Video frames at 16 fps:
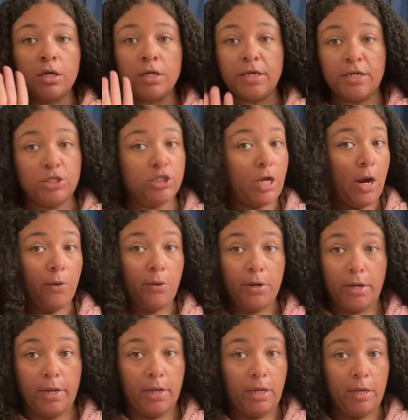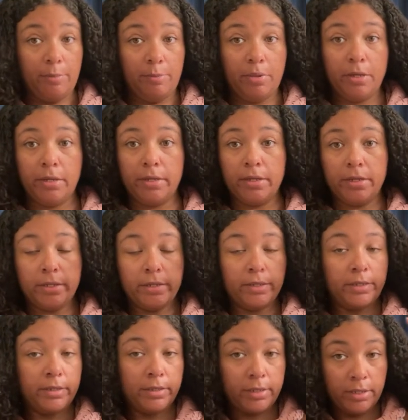get showered up,
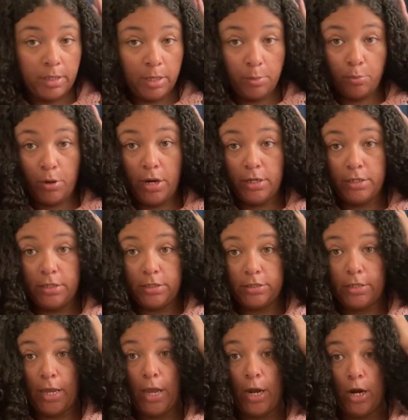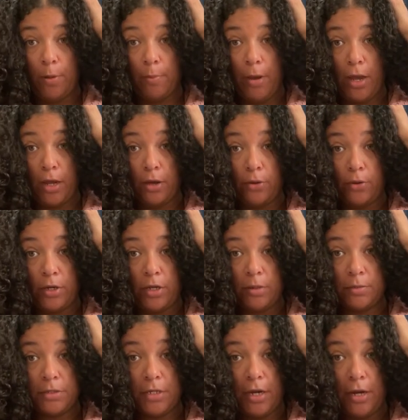braid this hair back on up,
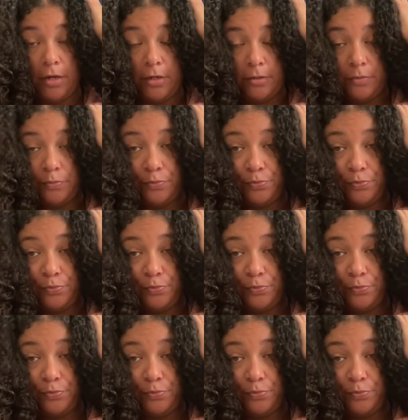child.